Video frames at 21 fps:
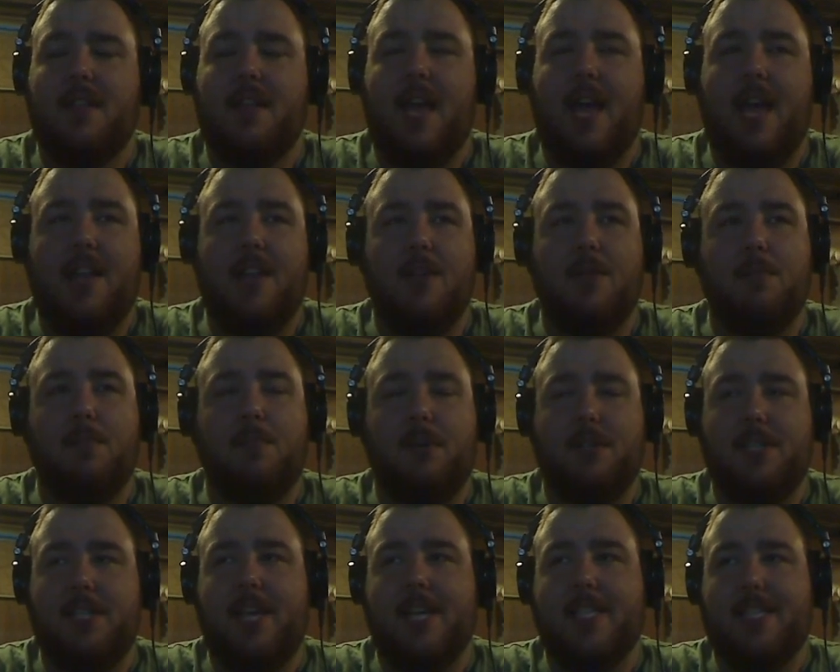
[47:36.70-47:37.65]
And you
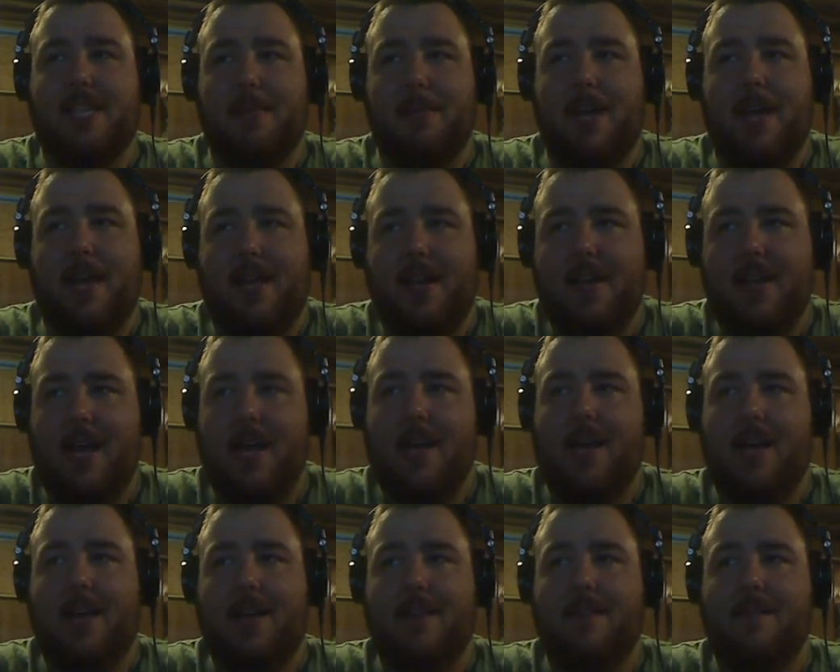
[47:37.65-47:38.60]
put TSM ahead.
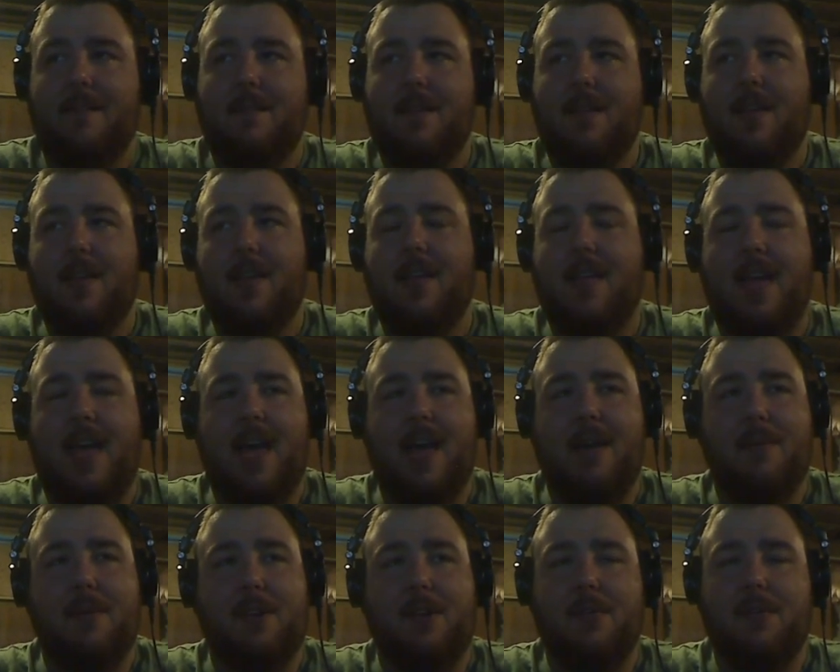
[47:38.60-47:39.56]

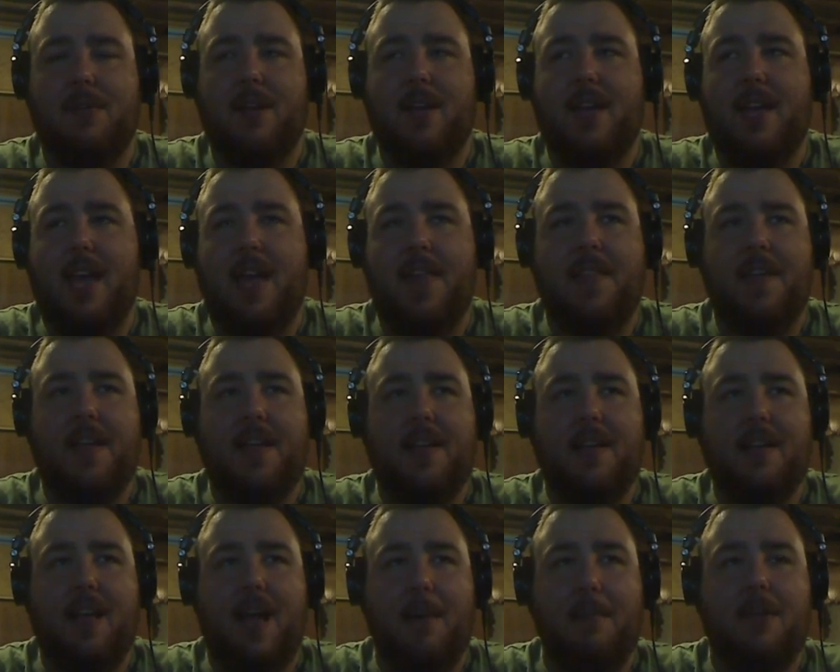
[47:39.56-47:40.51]
I would agree. And
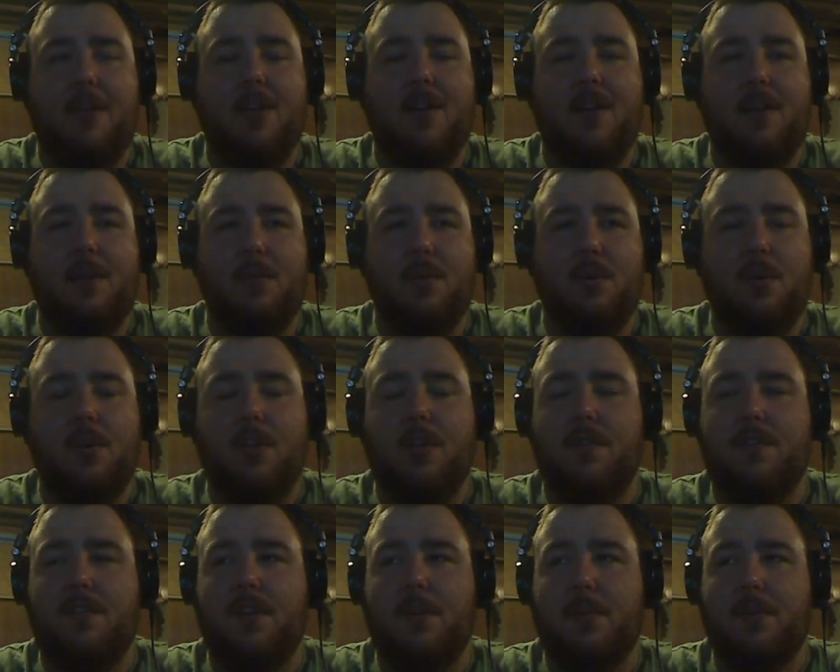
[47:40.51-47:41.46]
then I'm curious, who do
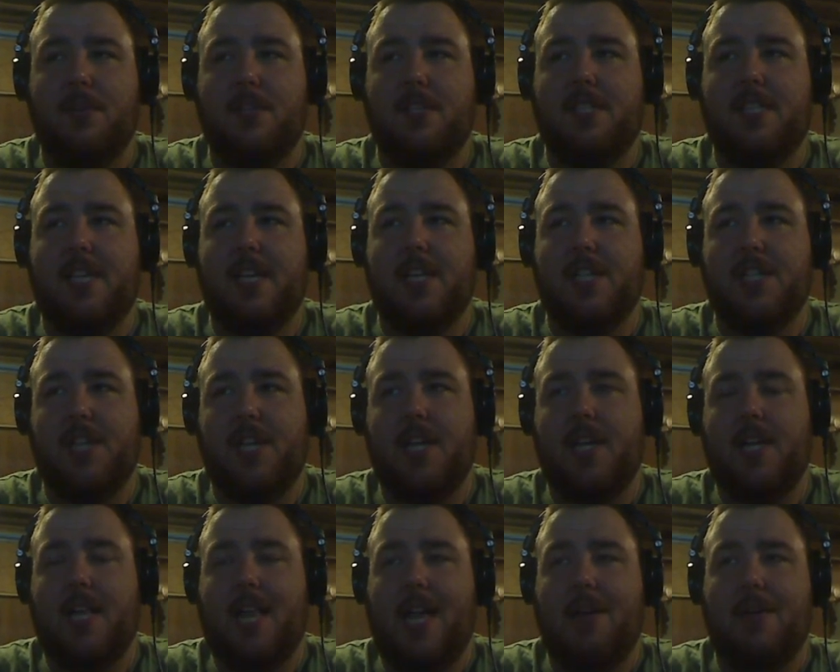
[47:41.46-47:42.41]
you feel between CLG
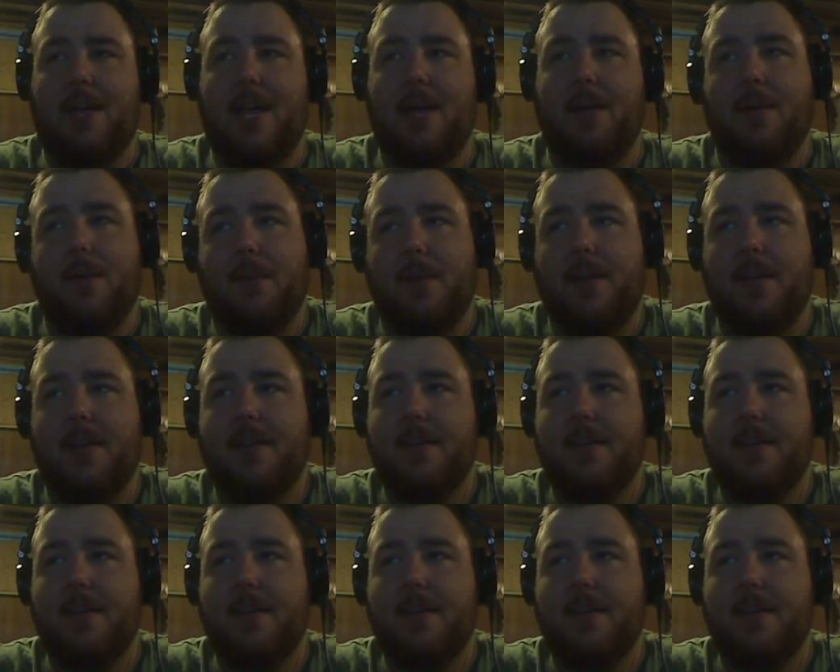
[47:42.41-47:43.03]
and Cloud9 would win?